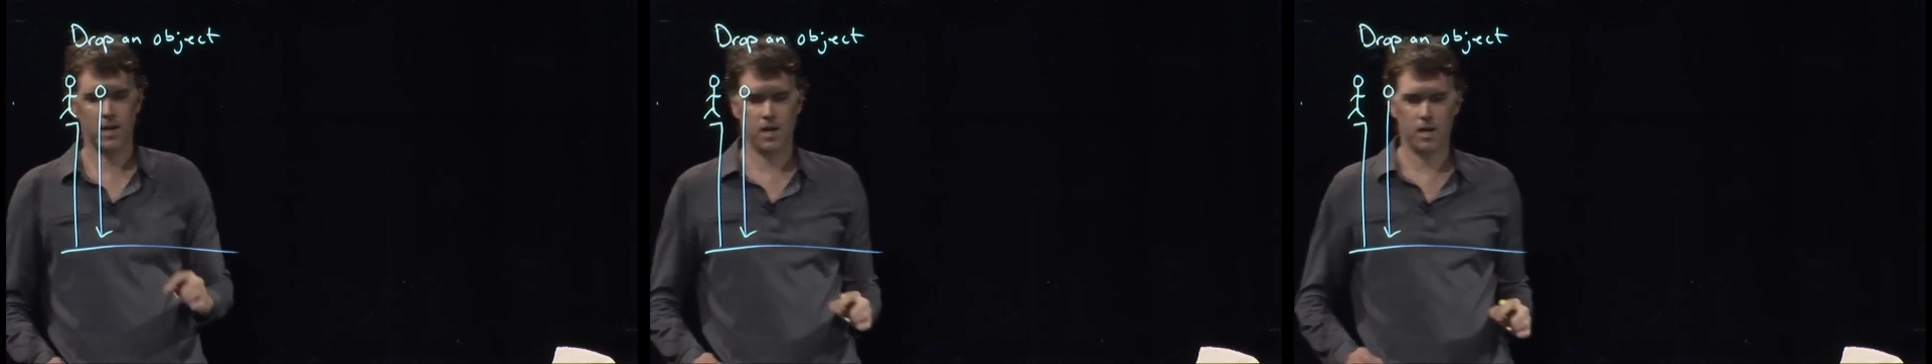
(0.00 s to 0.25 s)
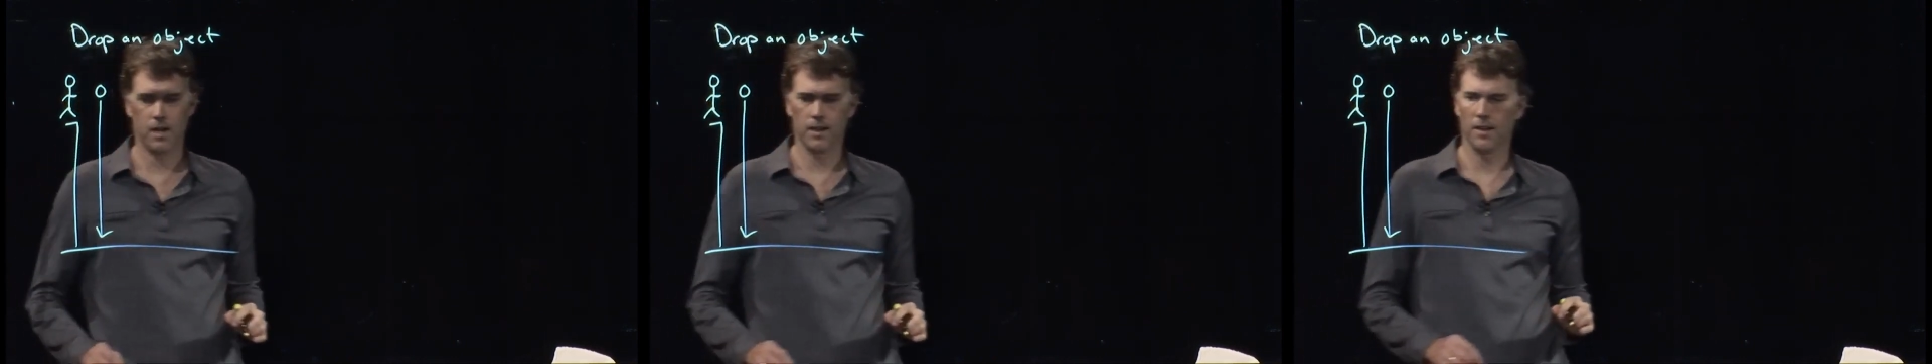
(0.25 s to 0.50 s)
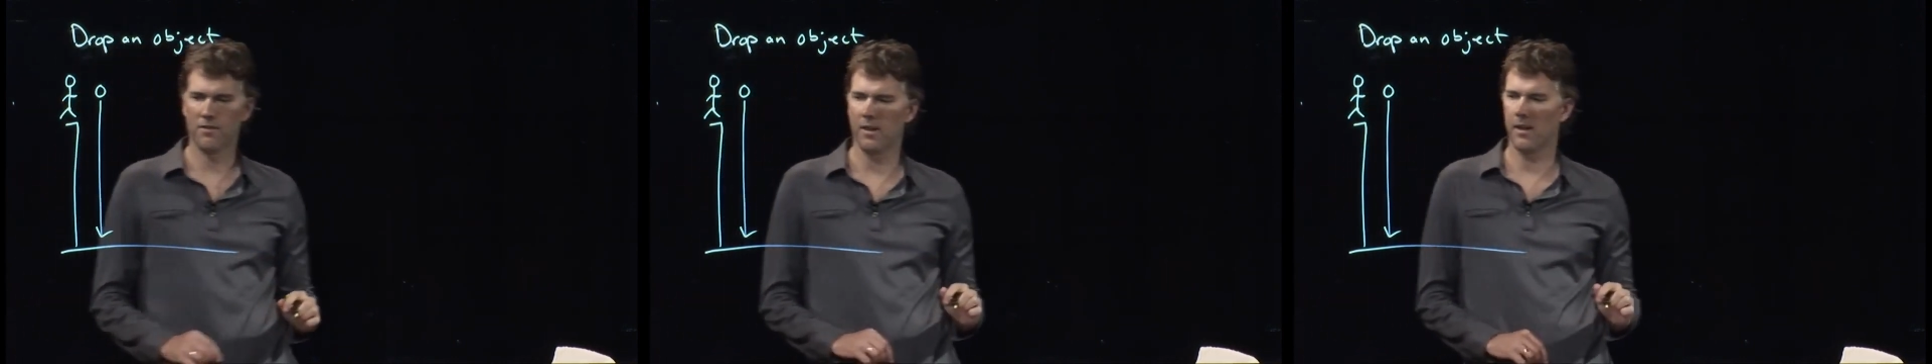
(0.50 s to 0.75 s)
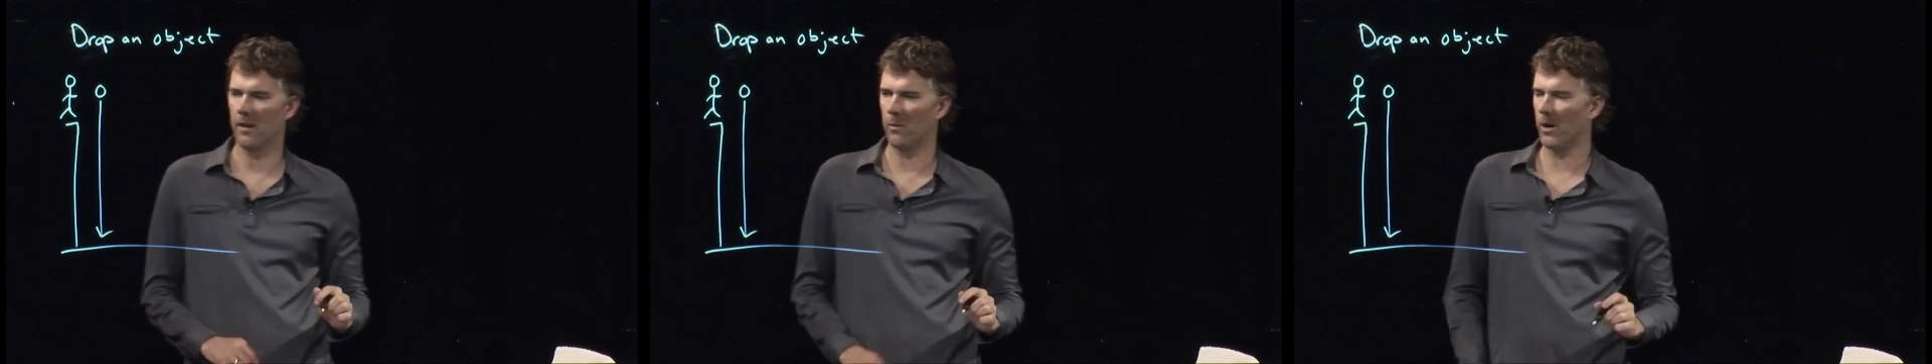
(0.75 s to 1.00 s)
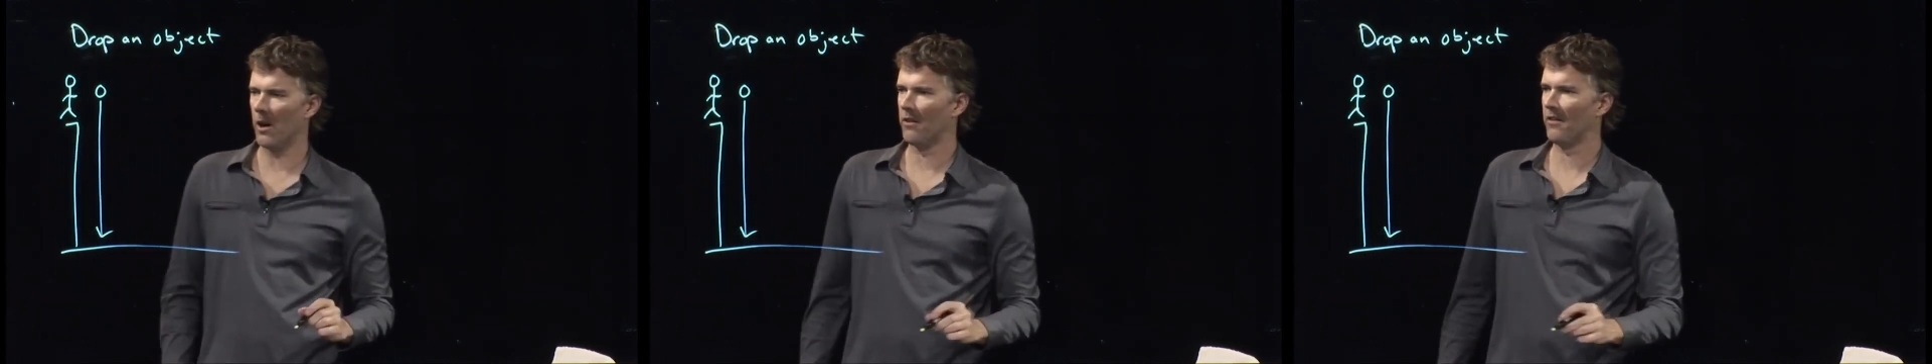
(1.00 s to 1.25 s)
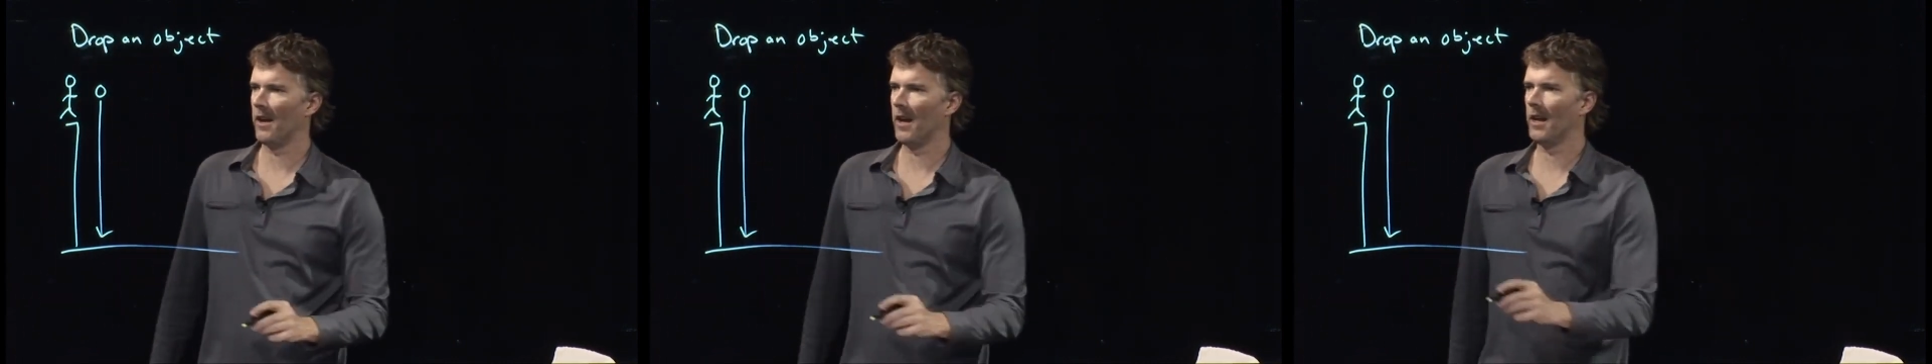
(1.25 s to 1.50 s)
Okay, and let's say that we are
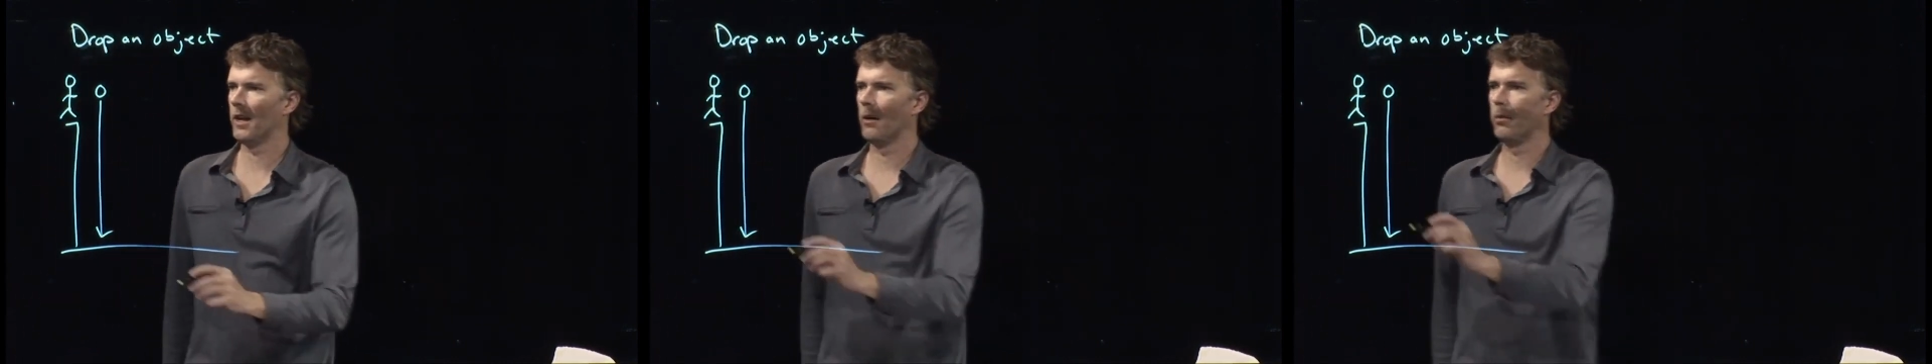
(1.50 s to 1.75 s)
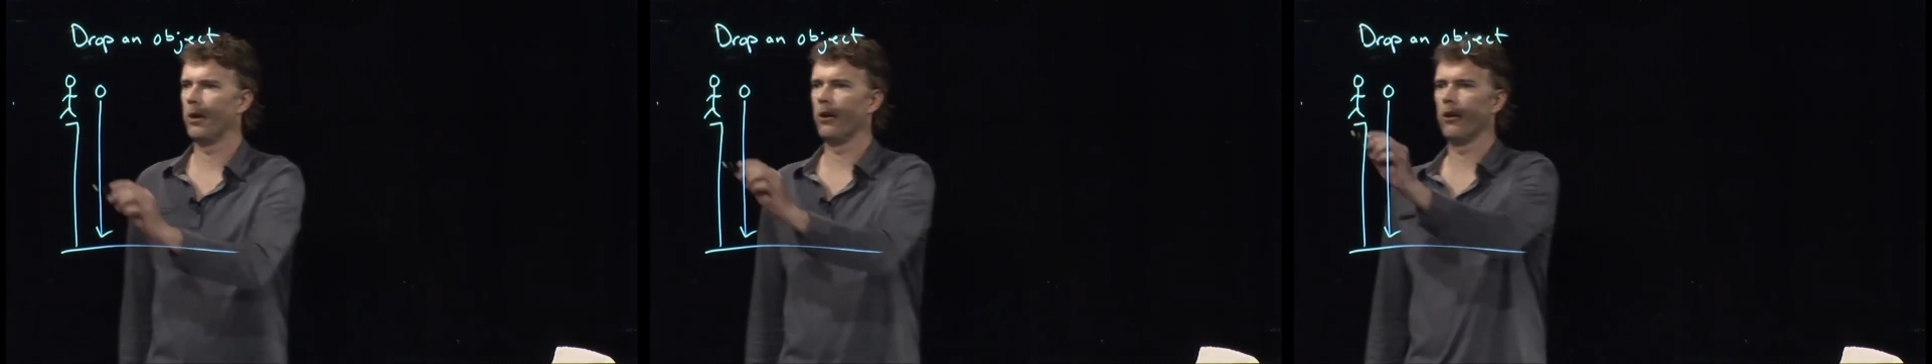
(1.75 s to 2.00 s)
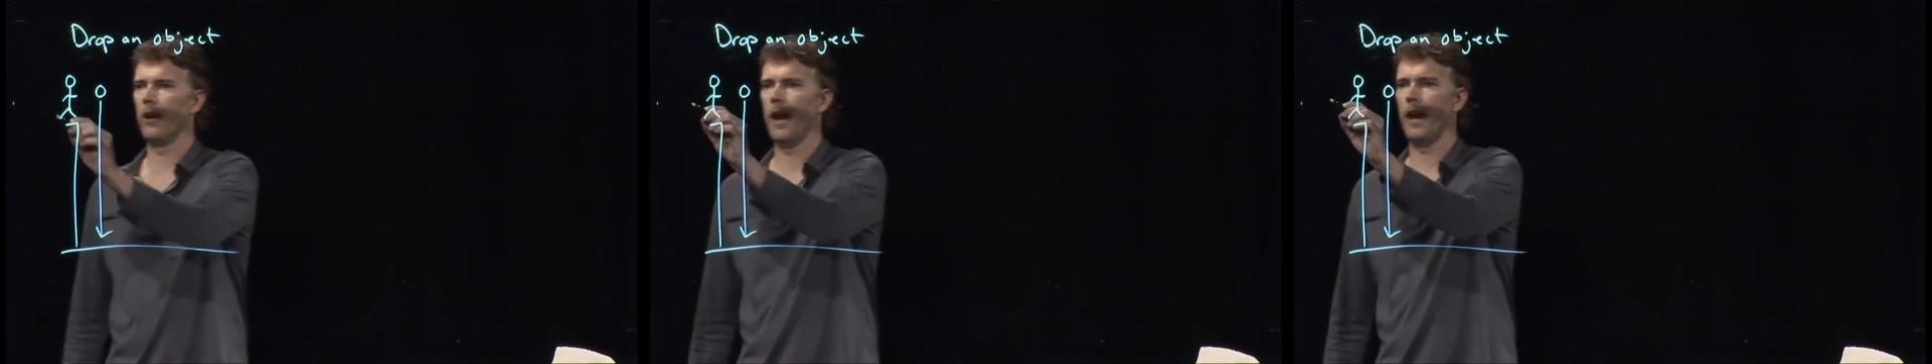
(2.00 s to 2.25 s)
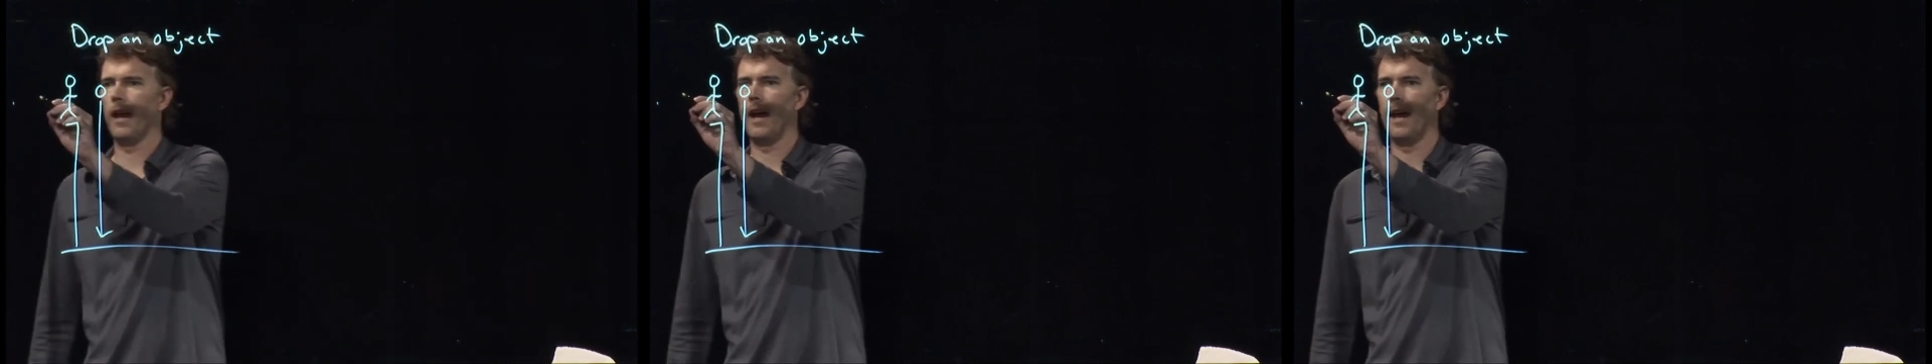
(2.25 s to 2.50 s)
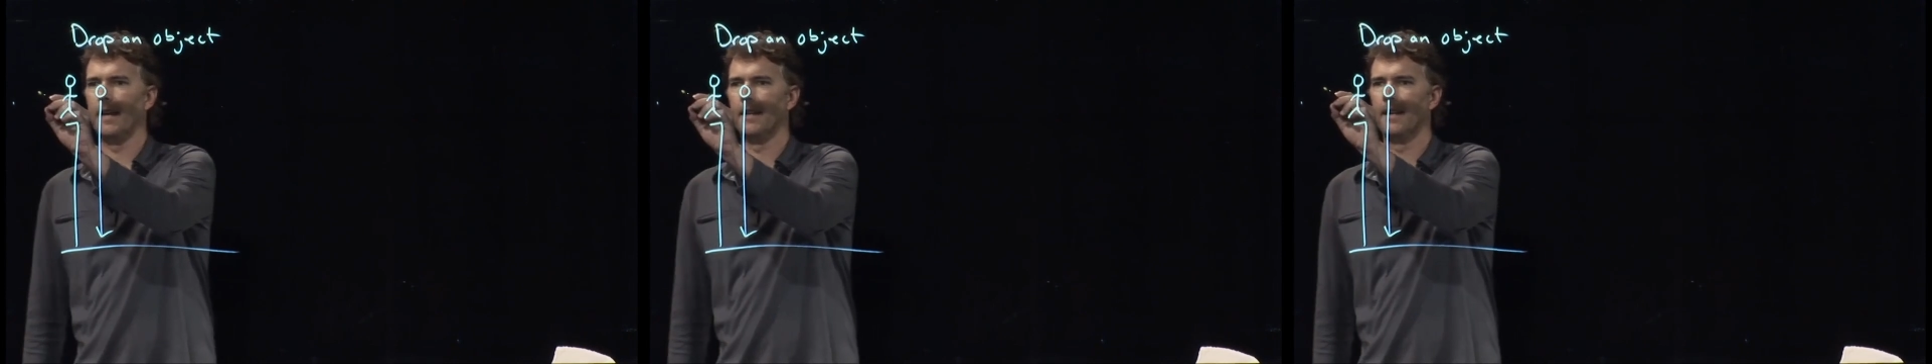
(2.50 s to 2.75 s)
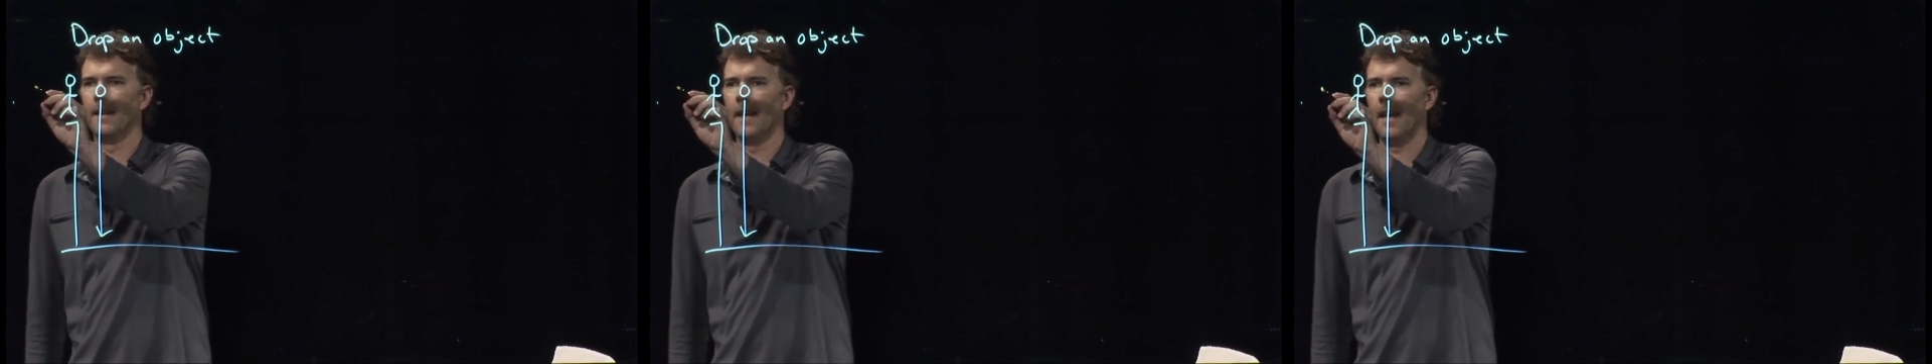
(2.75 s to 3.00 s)
standing up here at height